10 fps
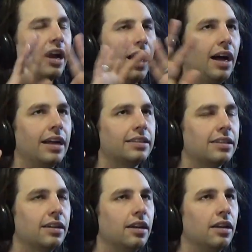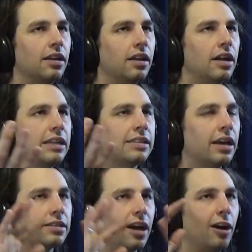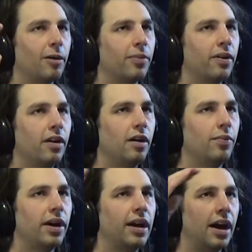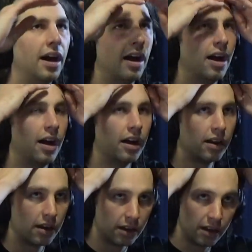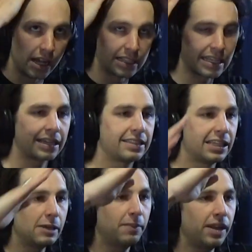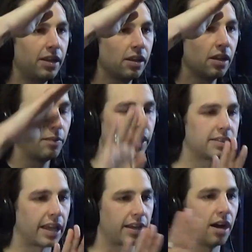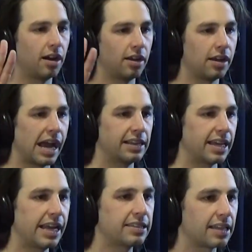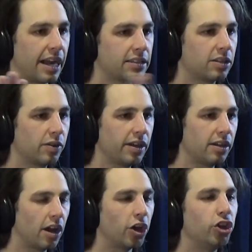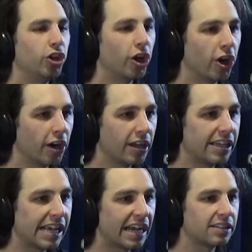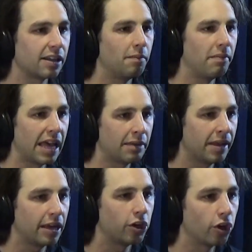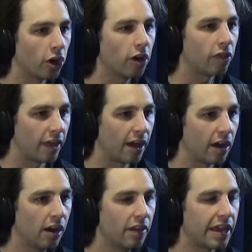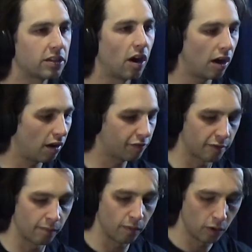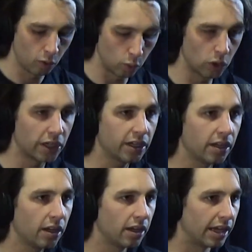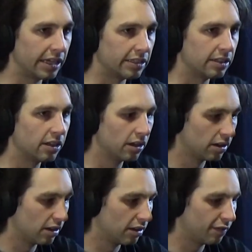It's not a hut, it's not a tarp, but it's like a teepee, but it's like it has 8 sides to it. A yurt. He has a man-made yurt there that is all from wood and